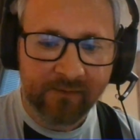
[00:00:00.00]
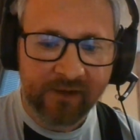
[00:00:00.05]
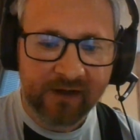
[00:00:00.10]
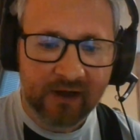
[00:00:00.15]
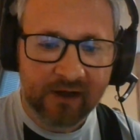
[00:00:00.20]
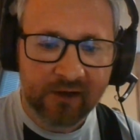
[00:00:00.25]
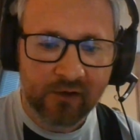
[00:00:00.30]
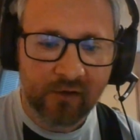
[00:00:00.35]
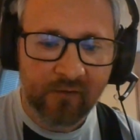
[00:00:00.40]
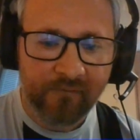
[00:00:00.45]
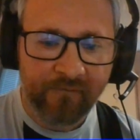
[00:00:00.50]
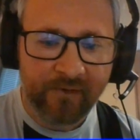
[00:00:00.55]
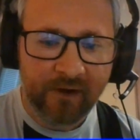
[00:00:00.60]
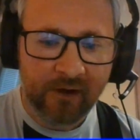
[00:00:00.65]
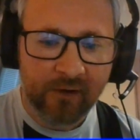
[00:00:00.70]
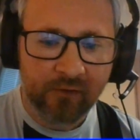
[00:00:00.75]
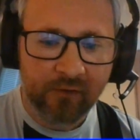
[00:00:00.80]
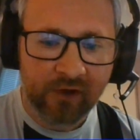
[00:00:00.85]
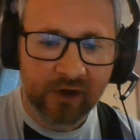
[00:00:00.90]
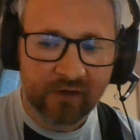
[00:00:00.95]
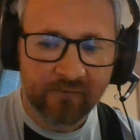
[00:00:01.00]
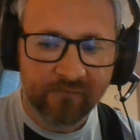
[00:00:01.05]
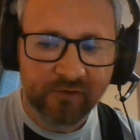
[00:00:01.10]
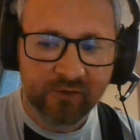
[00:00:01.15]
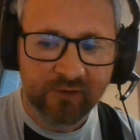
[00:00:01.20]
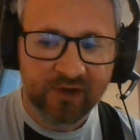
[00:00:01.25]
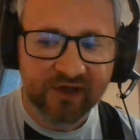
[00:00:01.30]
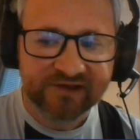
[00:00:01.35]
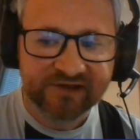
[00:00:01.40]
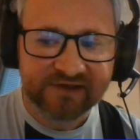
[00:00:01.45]
kickoff now in a few
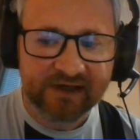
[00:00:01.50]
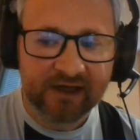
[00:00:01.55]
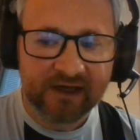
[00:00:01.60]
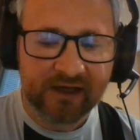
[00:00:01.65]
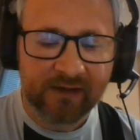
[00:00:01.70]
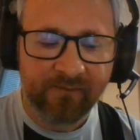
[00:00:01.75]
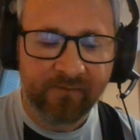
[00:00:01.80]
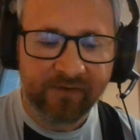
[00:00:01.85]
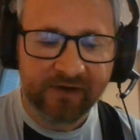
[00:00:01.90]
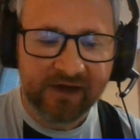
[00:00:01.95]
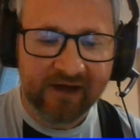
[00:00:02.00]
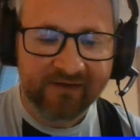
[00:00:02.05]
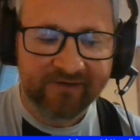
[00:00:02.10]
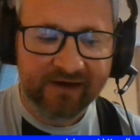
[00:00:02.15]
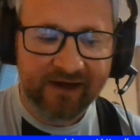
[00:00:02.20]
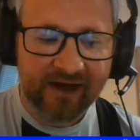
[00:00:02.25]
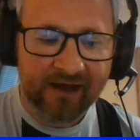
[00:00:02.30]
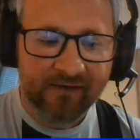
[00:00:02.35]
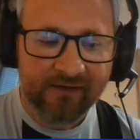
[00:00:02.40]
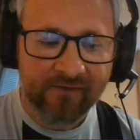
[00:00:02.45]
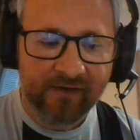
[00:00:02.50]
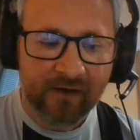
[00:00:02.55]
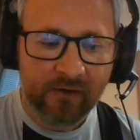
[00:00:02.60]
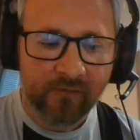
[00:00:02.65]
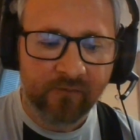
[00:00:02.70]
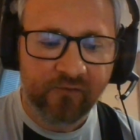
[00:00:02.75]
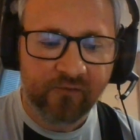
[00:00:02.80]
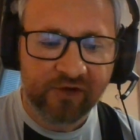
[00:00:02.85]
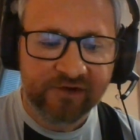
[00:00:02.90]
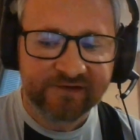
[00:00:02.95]
weeks' time, yet again that
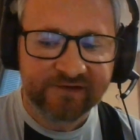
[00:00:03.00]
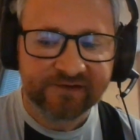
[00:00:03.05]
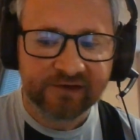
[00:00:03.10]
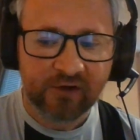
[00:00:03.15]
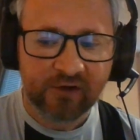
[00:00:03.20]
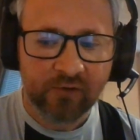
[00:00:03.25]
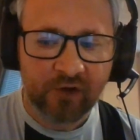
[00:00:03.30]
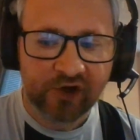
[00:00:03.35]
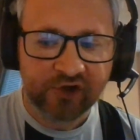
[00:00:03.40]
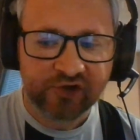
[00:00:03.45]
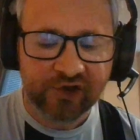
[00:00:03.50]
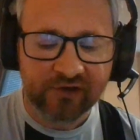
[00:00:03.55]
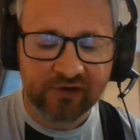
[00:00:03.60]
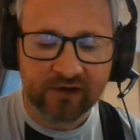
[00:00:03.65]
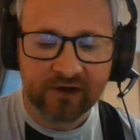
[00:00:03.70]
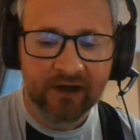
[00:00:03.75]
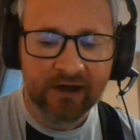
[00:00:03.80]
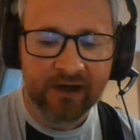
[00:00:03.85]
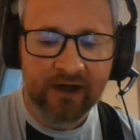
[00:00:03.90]
raises a question